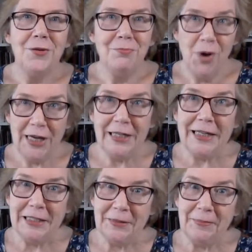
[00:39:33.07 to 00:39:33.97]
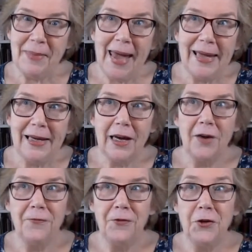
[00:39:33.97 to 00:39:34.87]
you might need to make
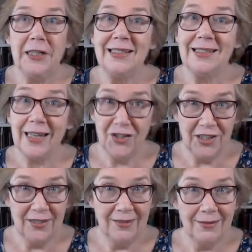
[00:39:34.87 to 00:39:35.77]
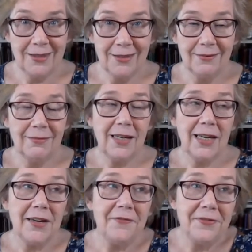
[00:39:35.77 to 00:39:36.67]
a few concessions
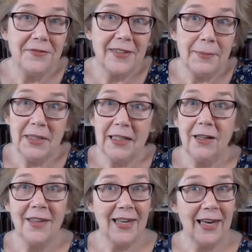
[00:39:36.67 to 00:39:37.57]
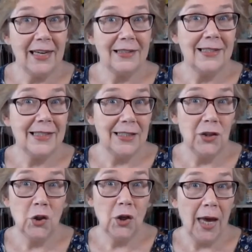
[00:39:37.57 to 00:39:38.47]
if something like that is
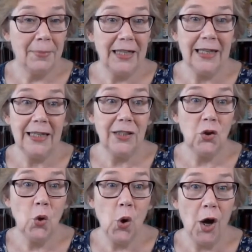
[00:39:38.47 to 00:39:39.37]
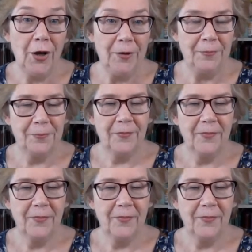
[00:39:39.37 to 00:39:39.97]
in, happening in your home.